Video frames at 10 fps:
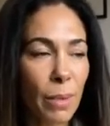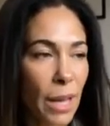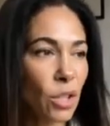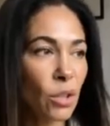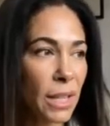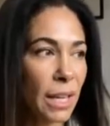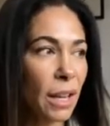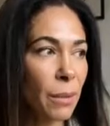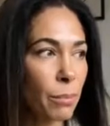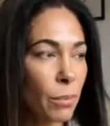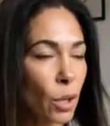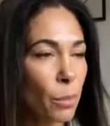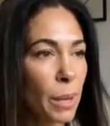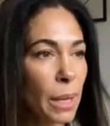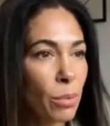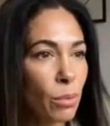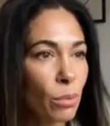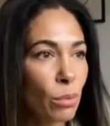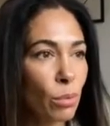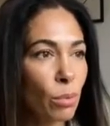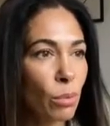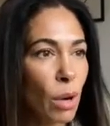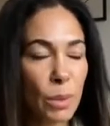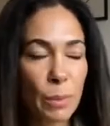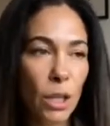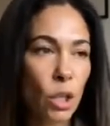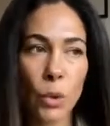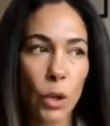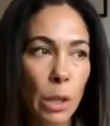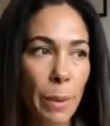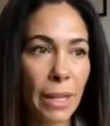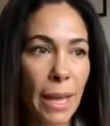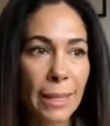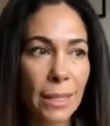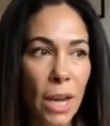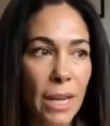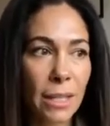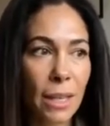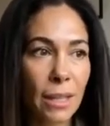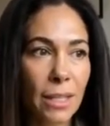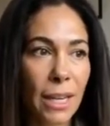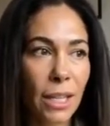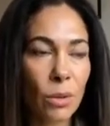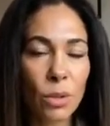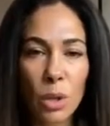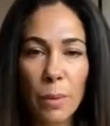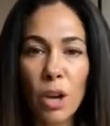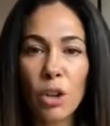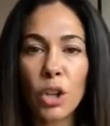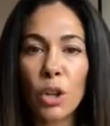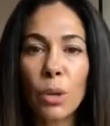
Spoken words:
as you're saying, like, people, I was speaking to a girl about anxiety the other day, and I was talking about,